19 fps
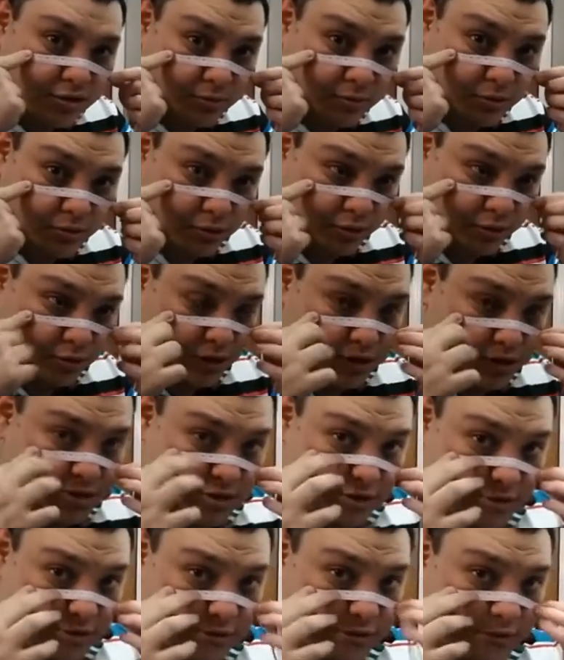across the
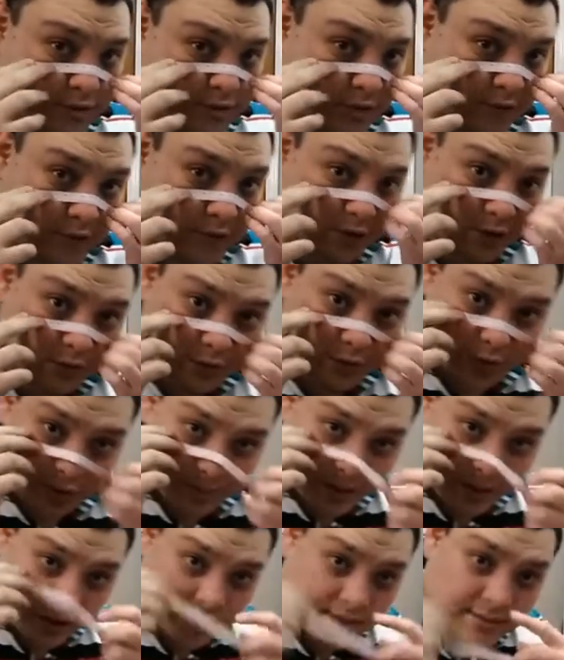nose. If you're gonna wear a
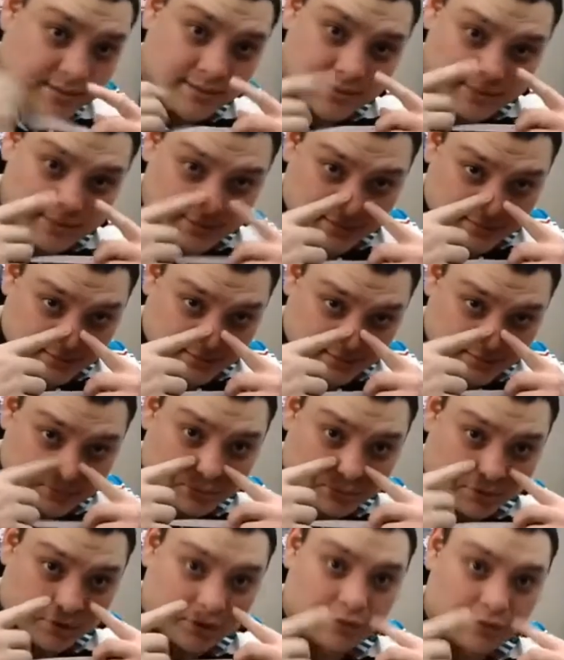mask, put
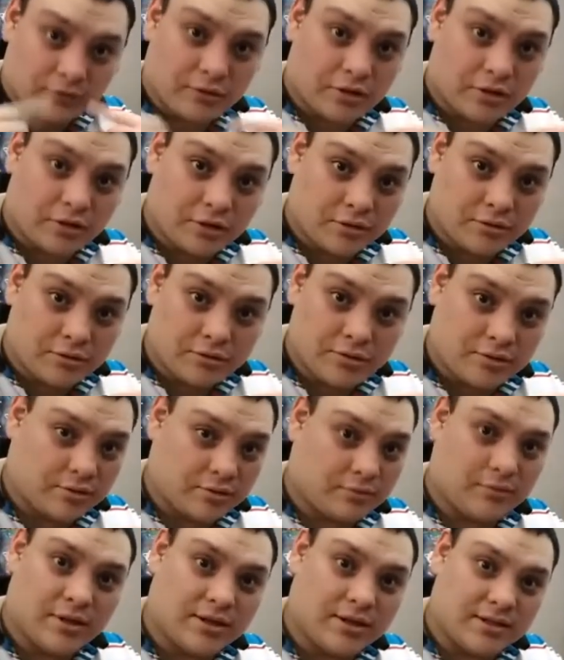it over your nose.
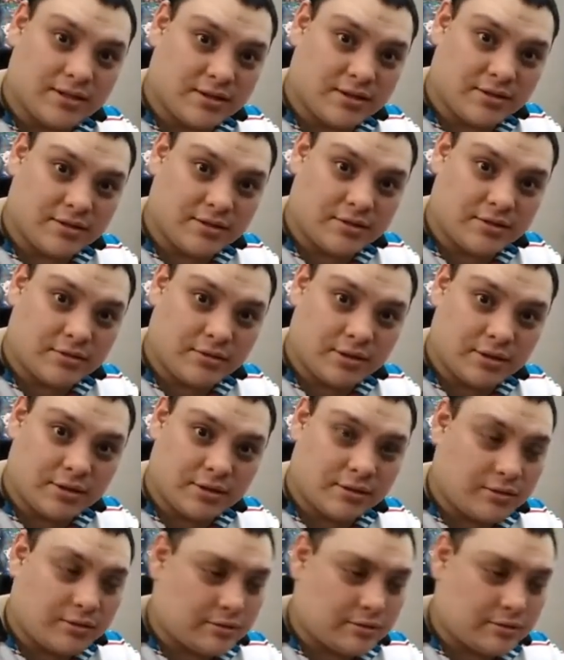Otherwise, it does you no good,